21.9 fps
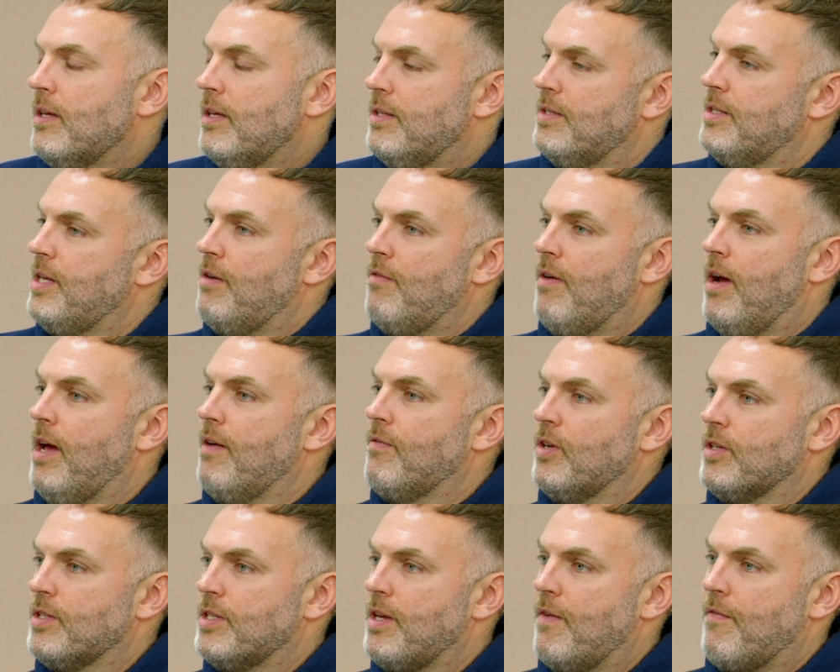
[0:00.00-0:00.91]
and say, right, I've
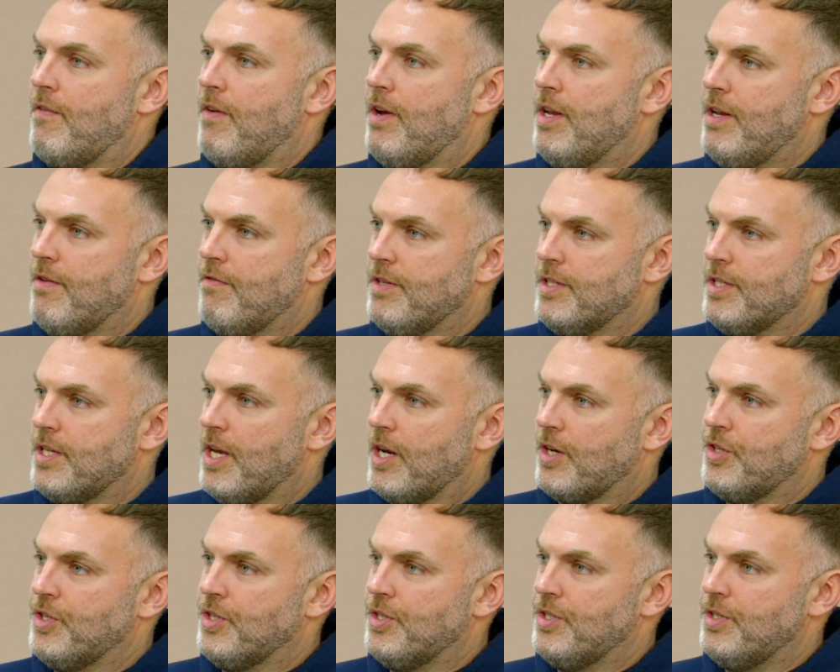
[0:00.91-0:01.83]
got 7 or 8 different
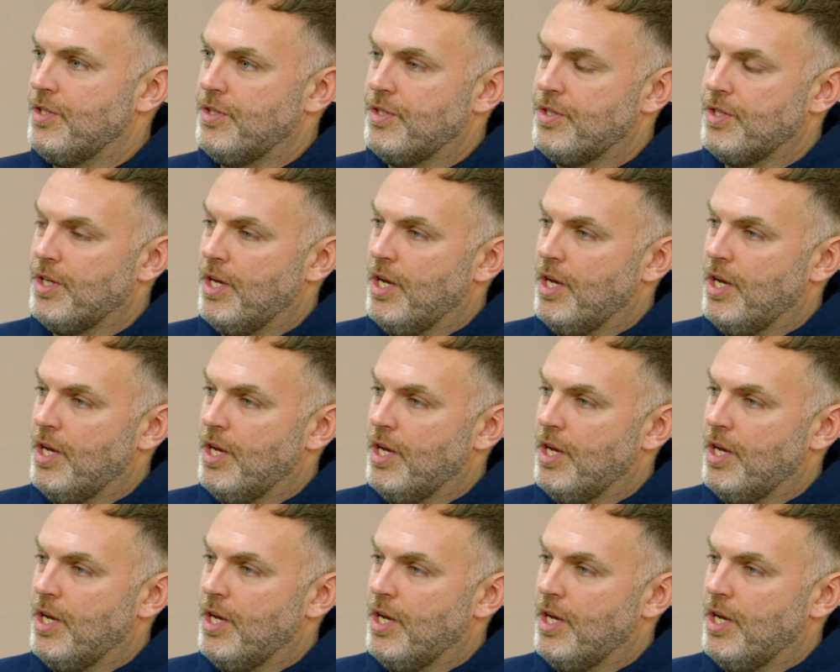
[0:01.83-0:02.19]
sections.